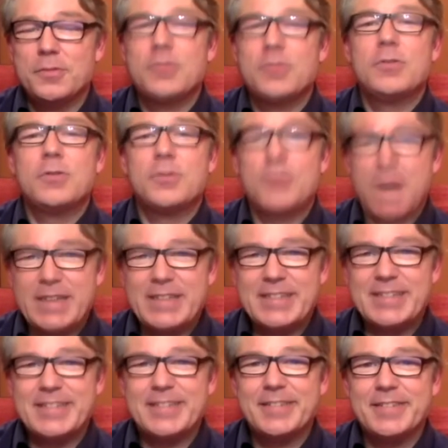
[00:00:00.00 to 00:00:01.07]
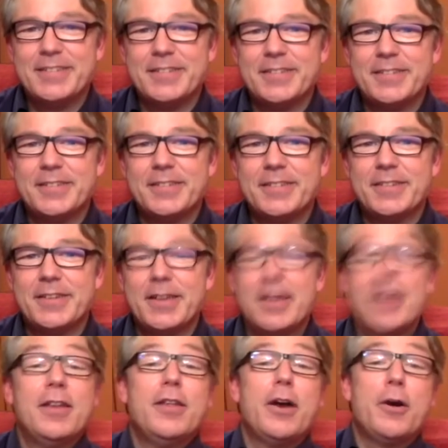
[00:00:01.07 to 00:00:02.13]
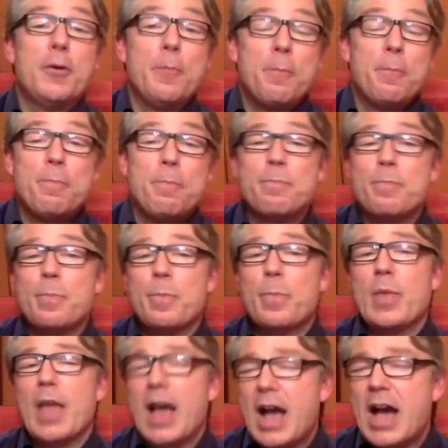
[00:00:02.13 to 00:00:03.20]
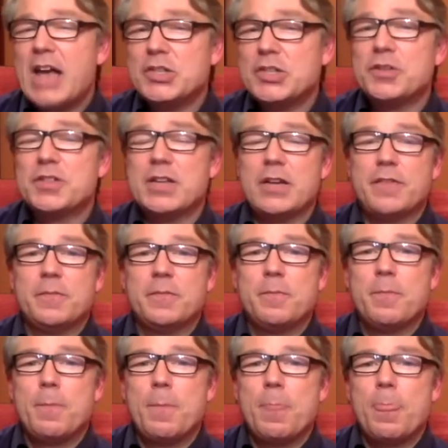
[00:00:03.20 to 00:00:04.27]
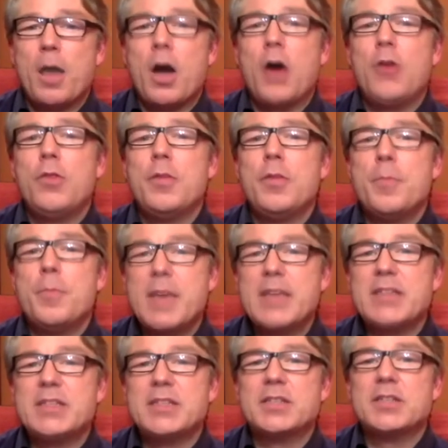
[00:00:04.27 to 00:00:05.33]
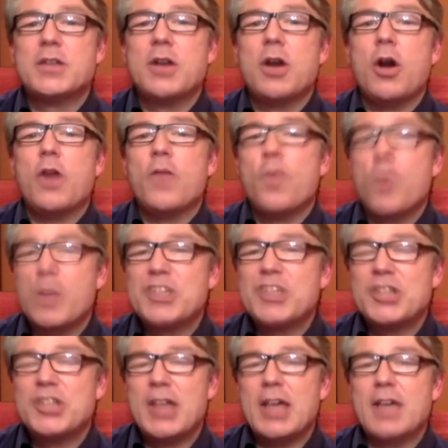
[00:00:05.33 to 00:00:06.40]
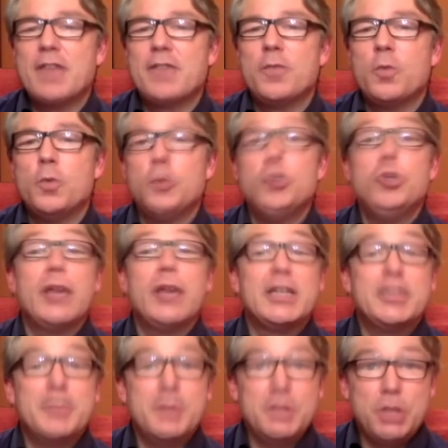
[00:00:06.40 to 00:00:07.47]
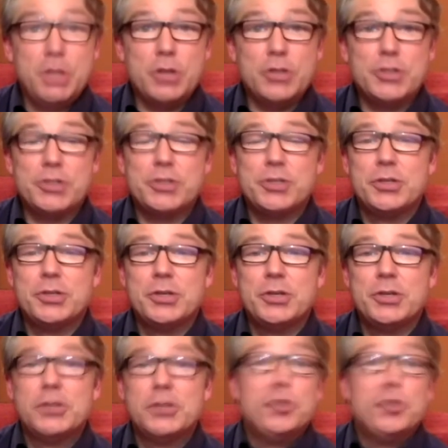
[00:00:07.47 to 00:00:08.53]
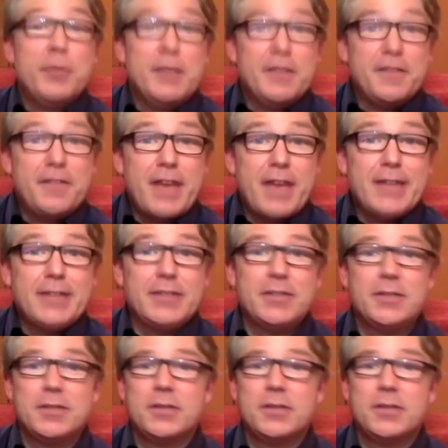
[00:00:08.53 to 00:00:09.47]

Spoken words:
Christ. Now, ask yourself, on the basis of which life would you like to be judged, to be defined?